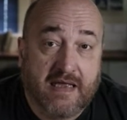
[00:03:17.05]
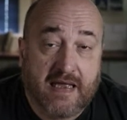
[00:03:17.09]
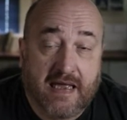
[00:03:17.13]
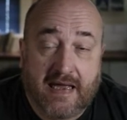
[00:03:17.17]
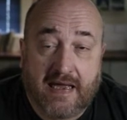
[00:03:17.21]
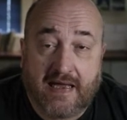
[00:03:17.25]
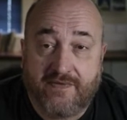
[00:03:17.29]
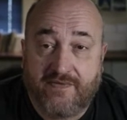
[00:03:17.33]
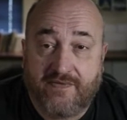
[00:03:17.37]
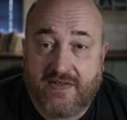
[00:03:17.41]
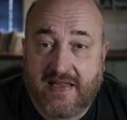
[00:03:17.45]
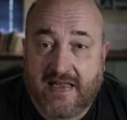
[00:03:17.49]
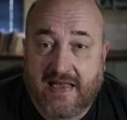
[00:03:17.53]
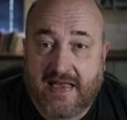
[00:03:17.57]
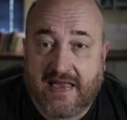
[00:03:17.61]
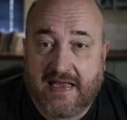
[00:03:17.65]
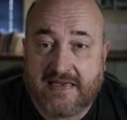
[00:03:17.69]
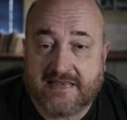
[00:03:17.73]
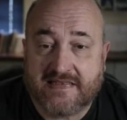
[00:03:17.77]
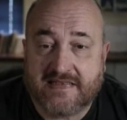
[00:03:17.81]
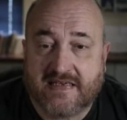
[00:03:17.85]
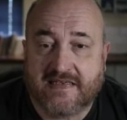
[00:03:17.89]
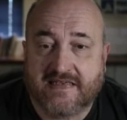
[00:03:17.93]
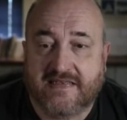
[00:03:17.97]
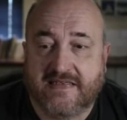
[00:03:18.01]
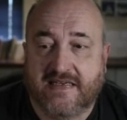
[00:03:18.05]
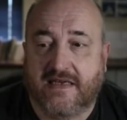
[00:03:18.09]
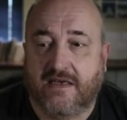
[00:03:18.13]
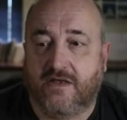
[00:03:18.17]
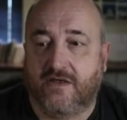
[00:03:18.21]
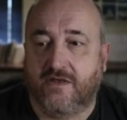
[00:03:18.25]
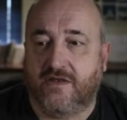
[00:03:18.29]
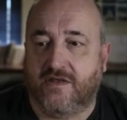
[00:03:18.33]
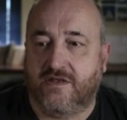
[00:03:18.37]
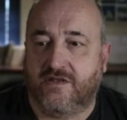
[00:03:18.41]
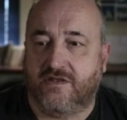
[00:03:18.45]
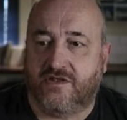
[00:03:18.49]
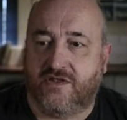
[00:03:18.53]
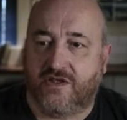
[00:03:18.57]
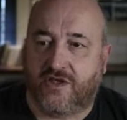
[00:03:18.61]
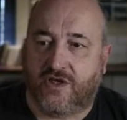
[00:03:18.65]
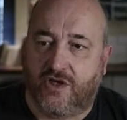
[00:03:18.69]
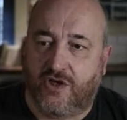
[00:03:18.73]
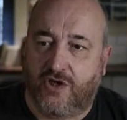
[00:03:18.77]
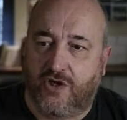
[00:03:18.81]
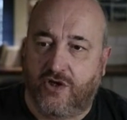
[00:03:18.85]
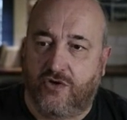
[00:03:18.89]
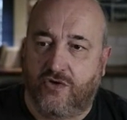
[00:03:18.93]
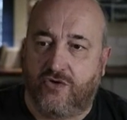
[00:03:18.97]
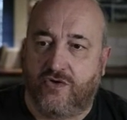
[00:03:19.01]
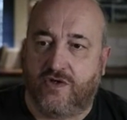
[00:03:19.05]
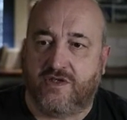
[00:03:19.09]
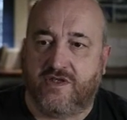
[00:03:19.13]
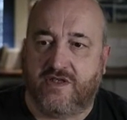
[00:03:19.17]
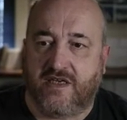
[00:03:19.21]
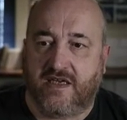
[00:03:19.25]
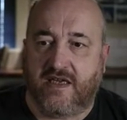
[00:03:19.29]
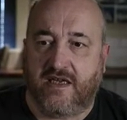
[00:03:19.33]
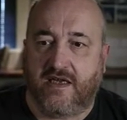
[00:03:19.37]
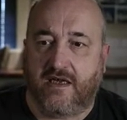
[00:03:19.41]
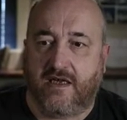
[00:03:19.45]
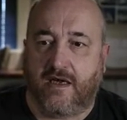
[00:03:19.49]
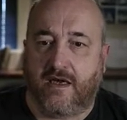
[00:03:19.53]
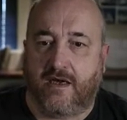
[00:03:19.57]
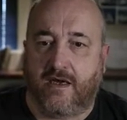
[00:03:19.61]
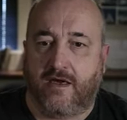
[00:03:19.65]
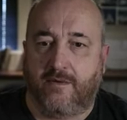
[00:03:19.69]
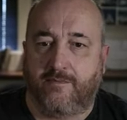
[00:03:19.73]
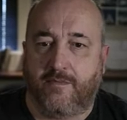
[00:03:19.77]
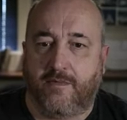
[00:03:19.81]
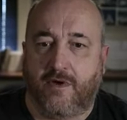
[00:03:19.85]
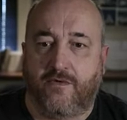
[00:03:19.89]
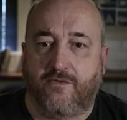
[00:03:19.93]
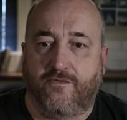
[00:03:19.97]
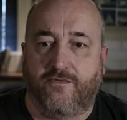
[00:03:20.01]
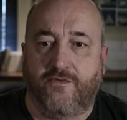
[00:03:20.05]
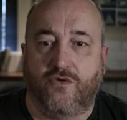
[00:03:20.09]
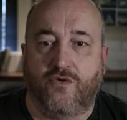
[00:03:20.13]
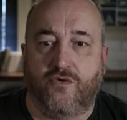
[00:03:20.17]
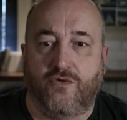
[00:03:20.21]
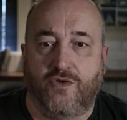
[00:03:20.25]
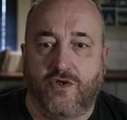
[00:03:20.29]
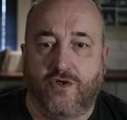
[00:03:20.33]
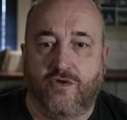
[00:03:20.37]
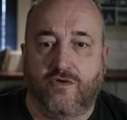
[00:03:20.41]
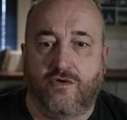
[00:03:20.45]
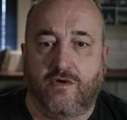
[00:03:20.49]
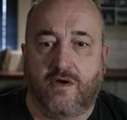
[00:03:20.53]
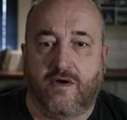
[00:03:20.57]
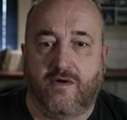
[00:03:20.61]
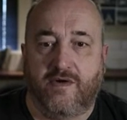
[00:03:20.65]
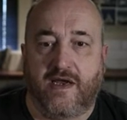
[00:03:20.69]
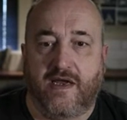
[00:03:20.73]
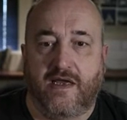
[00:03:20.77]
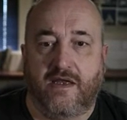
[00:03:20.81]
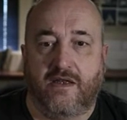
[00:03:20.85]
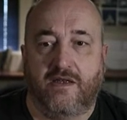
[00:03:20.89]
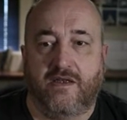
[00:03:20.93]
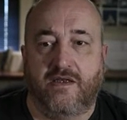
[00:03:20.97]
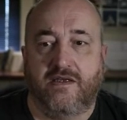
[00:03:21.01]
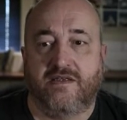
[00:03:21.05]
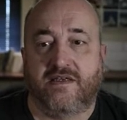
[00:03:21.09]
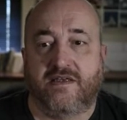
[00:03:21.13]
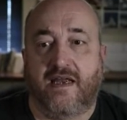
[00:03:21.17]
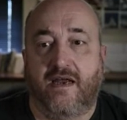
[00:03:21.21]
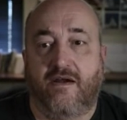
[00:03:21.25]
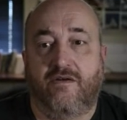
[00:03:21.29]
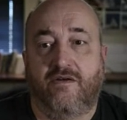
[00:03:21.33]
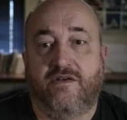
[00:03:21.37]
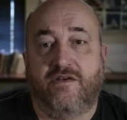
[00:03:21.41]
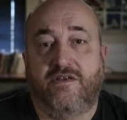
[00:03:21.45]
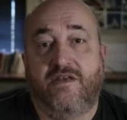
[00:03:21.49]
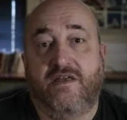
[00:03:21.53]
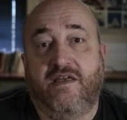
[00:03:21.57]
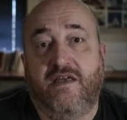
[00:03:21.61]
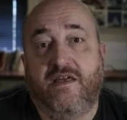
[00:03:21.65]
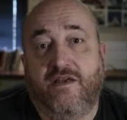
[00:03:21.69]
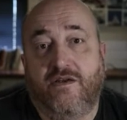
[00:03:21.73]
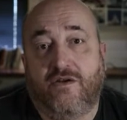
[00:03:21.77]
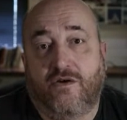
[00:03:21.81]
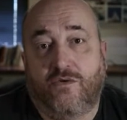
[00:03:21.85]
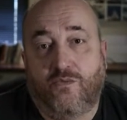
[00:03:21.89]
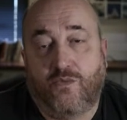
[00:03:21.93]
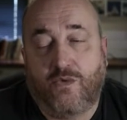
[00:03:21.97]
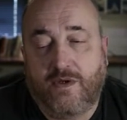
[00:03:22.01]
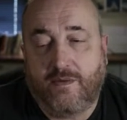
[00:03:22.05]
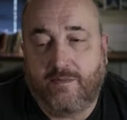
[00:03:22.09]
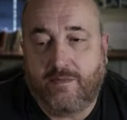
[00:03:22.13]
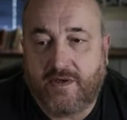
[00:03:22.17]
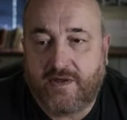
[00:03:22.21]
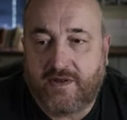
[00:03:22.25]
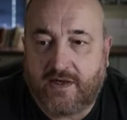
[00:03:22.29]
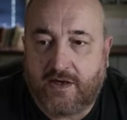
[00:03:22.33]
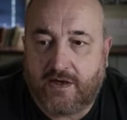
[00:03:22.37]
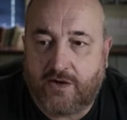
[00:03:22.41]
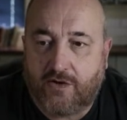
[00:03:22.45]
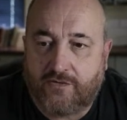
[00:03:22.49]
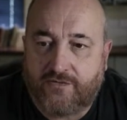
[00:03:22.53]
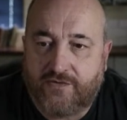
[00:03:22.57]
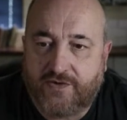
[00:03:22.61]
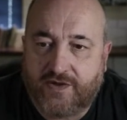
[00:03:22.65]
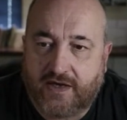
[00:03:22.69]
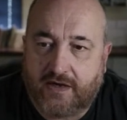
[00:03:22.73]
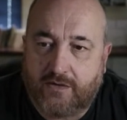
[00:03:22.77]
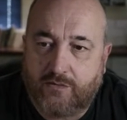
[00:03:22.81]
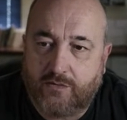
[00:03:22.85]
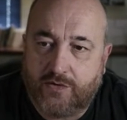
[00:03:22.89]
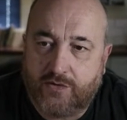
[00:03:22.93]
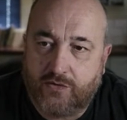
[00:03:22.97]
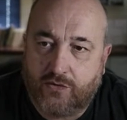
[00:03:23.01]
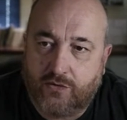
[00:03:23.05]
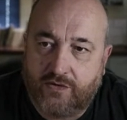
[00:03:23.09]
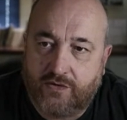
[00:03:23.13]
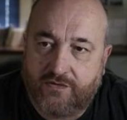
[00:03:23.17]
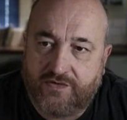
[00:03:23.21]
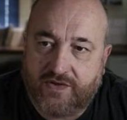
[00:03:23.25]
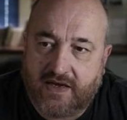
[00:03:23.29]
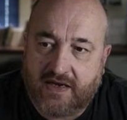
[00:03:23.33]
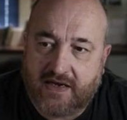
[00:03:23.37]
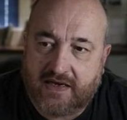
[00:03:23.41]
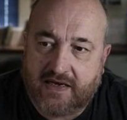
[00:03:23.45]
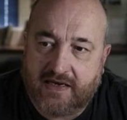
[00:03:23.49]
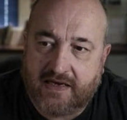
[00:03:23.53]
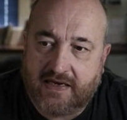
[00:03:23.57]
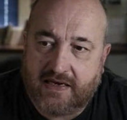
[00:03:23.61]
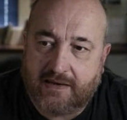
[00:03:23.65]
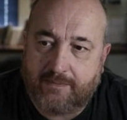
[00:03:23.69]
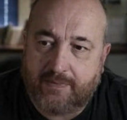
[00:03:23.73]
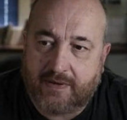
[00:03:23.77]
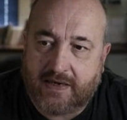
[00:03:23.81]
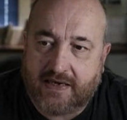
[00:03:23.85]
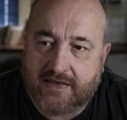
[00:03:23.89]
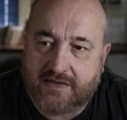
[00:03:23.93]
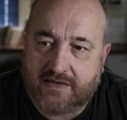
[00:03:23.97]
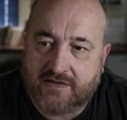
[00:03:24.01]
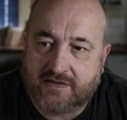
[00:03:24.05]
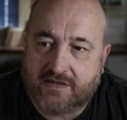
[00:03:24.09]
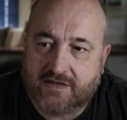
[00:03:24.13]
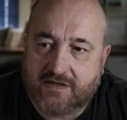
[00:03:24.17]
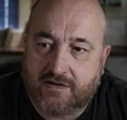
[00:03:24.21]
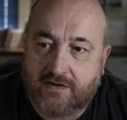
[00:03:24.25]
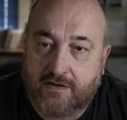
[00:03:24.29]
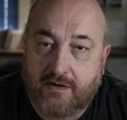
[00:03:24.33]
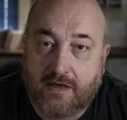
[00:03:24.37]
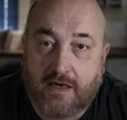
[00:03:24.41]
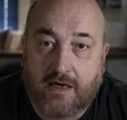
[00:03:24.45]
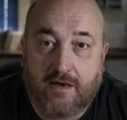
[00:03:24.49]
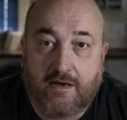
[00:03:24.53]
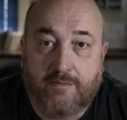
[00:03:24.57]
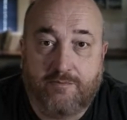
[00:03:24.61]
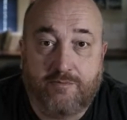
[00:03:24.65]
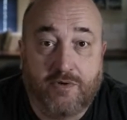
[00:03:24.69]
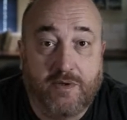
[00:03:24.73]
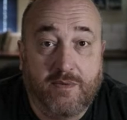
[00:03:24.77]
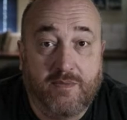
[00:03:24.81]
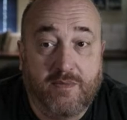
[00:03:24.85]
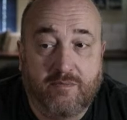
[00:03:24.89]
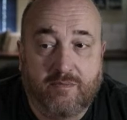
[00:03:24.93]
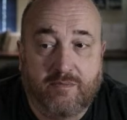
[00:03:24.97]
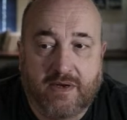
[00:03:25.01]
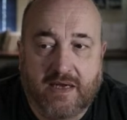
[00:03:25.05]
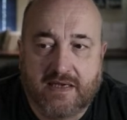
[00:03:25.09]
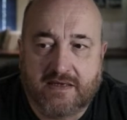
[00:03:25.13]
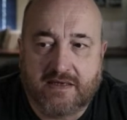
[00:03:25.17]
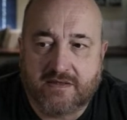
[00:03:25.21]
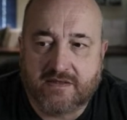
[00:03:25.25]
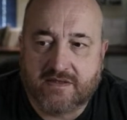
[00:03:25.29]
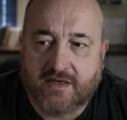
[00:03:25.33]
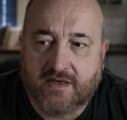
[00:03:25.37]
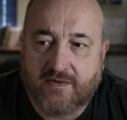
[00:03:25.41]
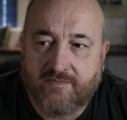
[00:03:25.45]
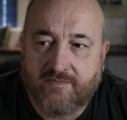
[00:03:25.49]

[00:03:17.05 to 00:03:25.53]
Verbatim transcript: And the SSL, the security um, of your URL, is guaranteed on Weebly. They offer that with all of their Connect plans, uh, premium plans,